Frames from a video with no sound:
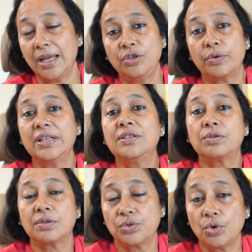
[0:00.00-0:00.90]
and you can
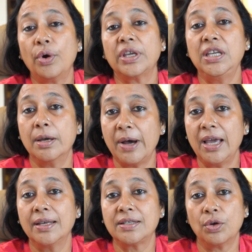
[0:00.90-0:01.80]
show
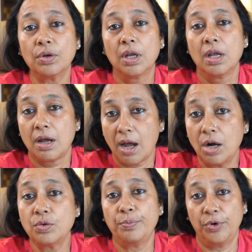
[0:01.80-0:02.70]
EMI as your
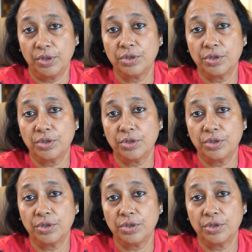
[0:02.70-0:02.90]
output.